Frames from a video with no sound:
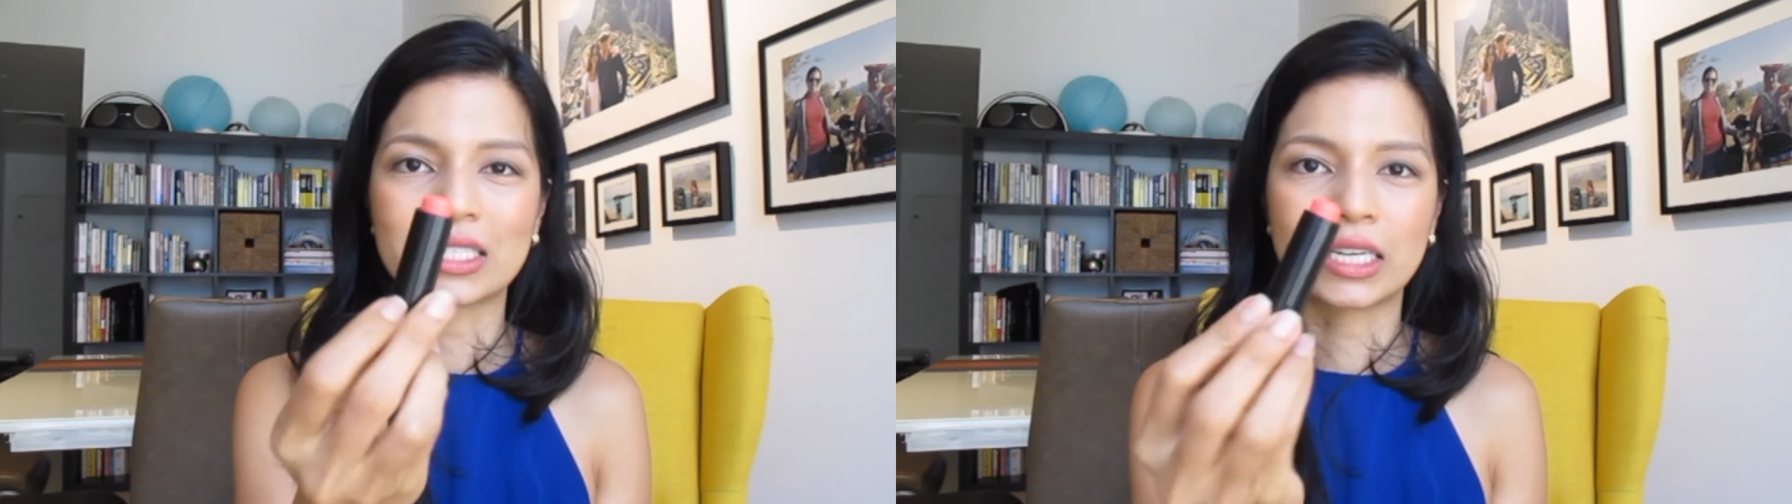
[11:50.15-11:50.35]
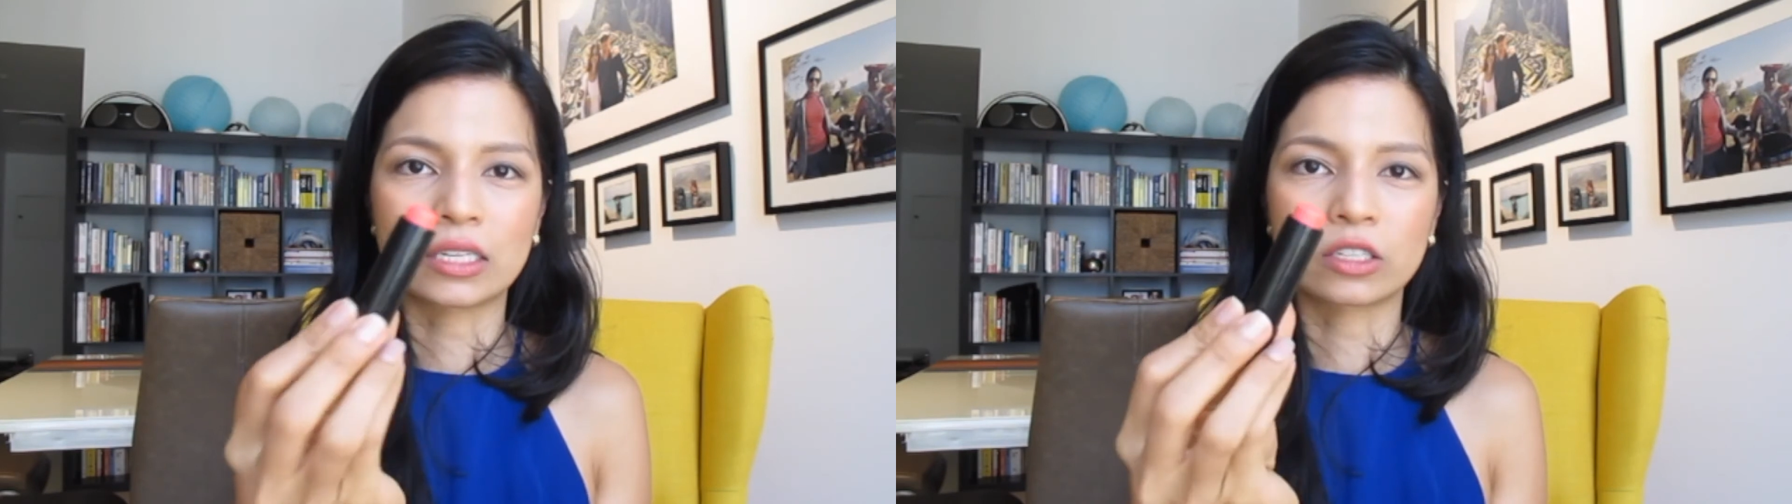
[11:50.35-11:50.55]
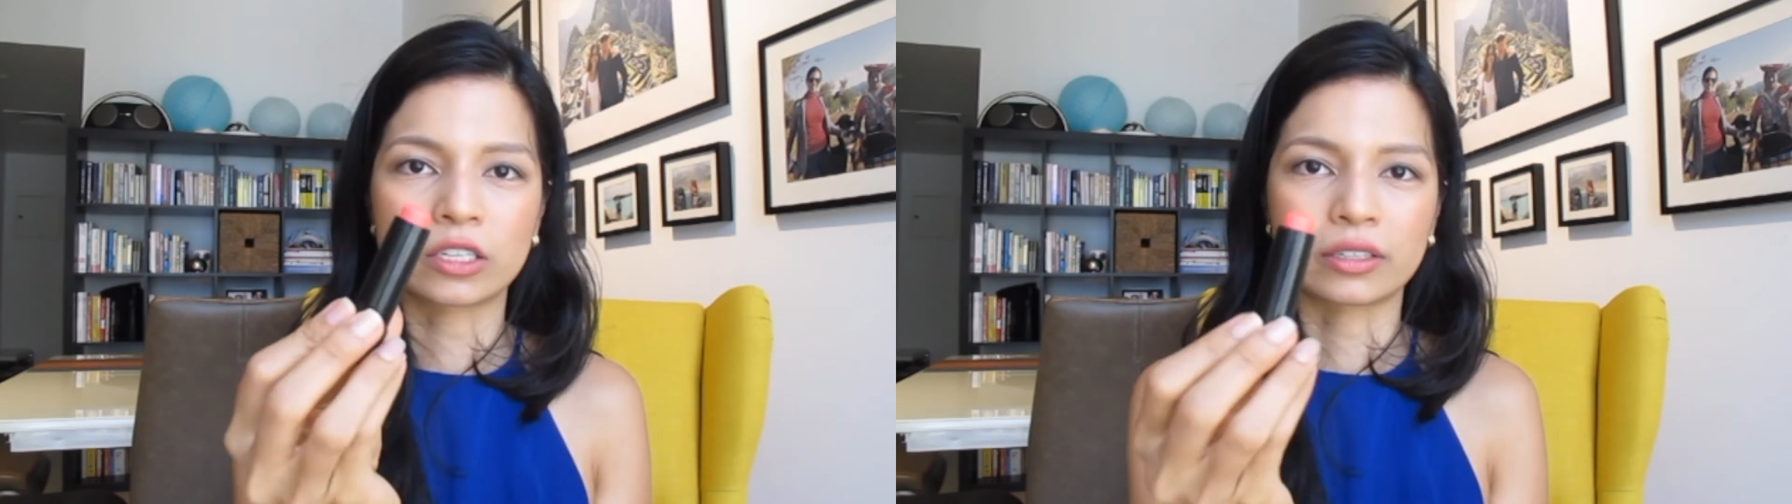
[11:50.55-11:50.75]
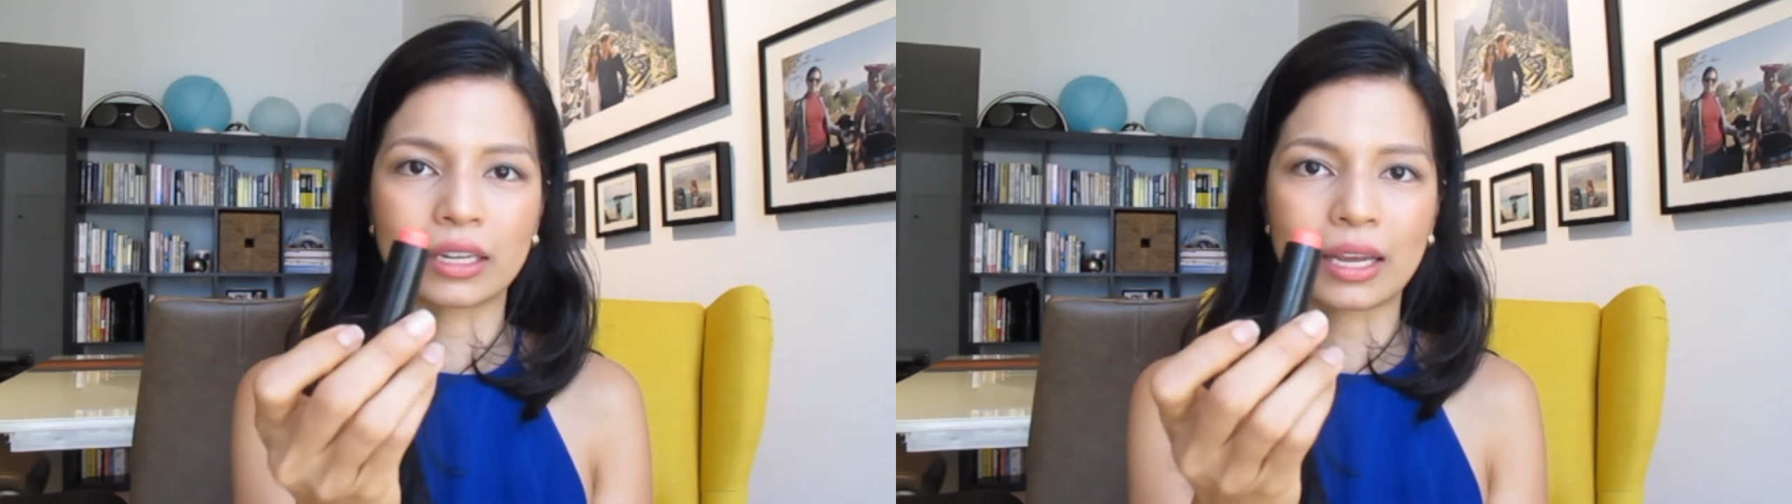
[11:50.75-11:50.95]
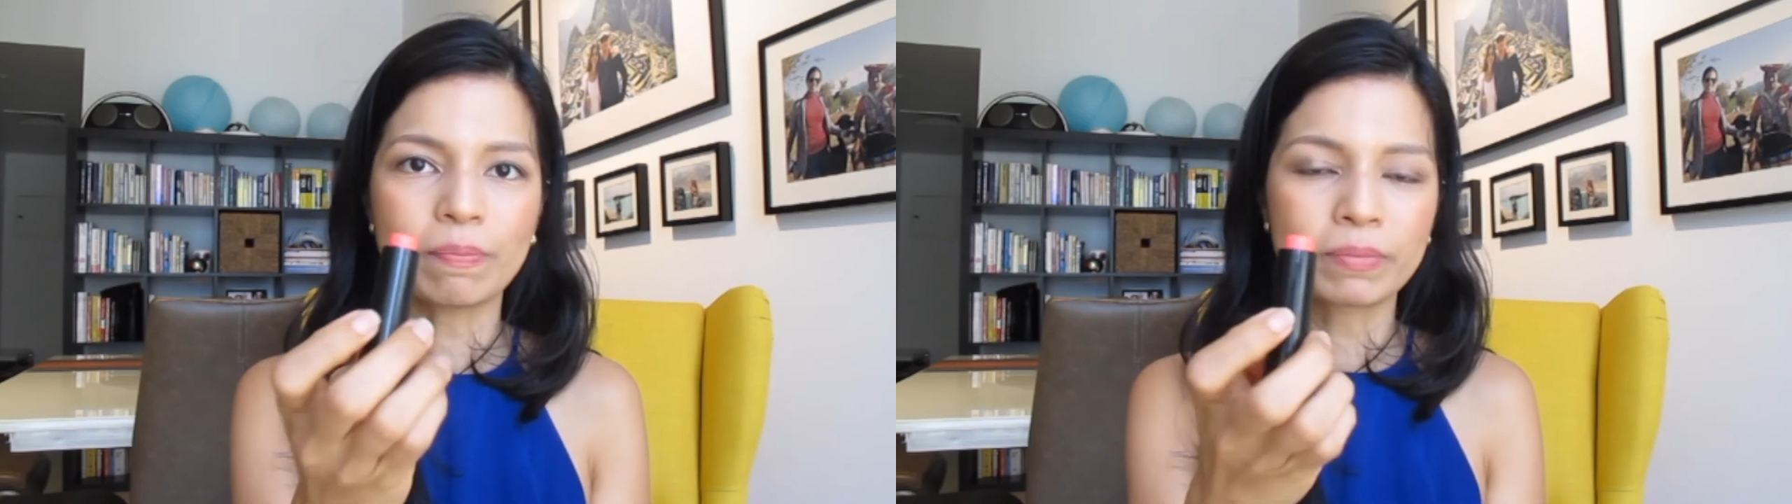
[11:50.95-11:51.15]
tint to your
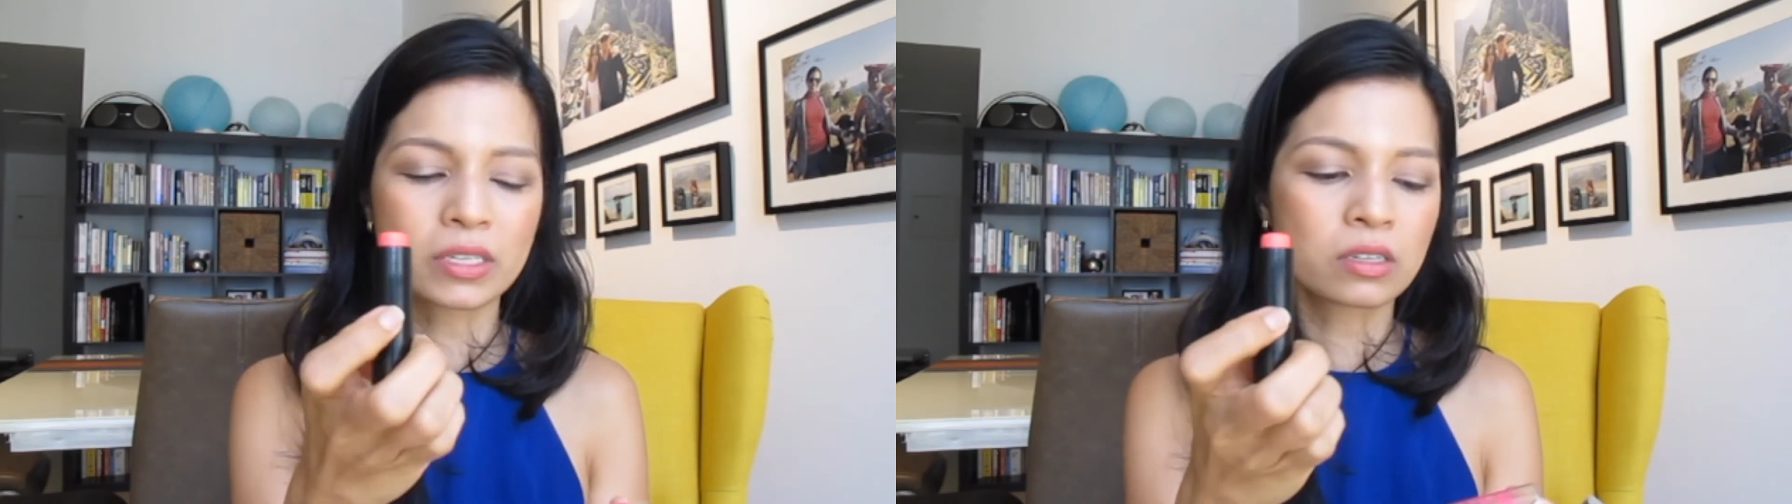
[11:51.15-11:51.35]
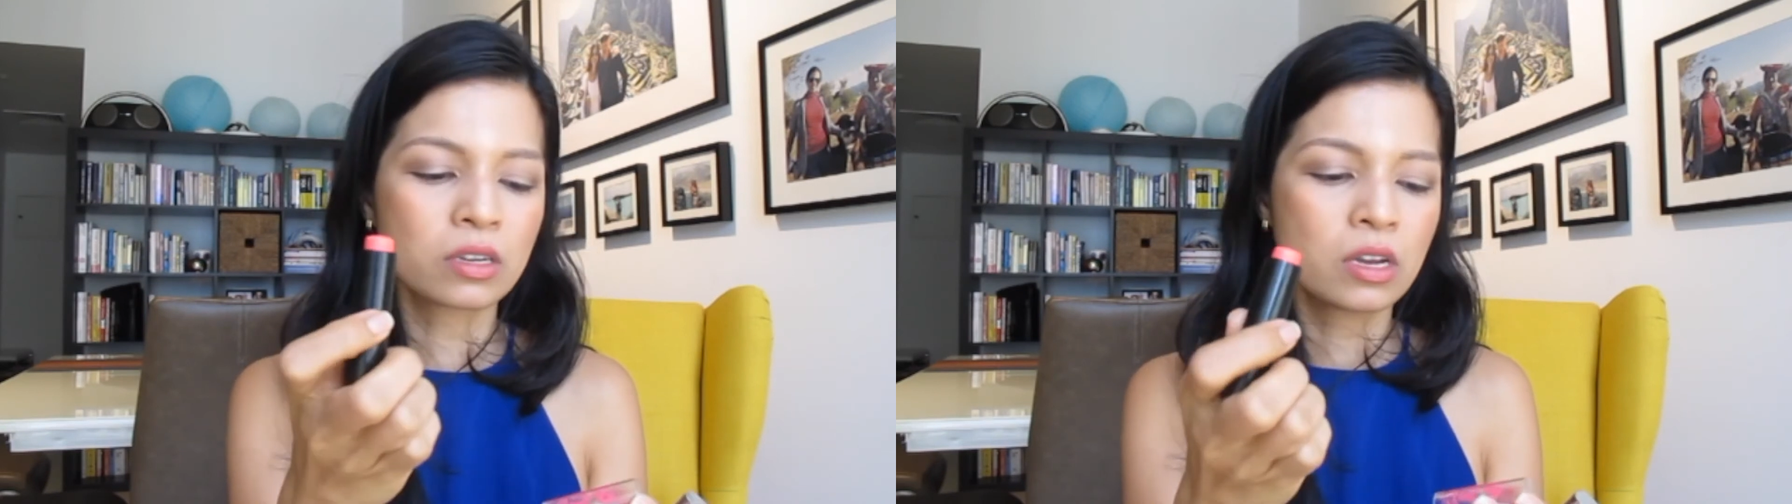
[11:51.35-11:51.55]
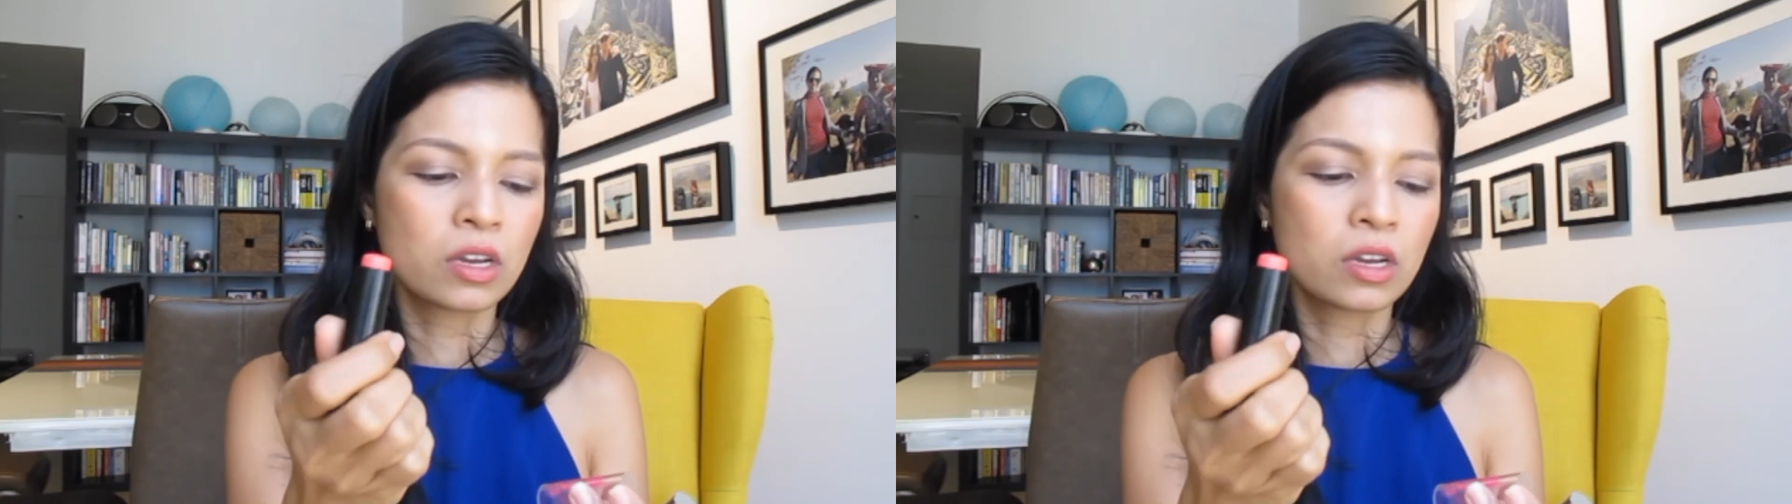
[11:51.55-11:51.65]
lips.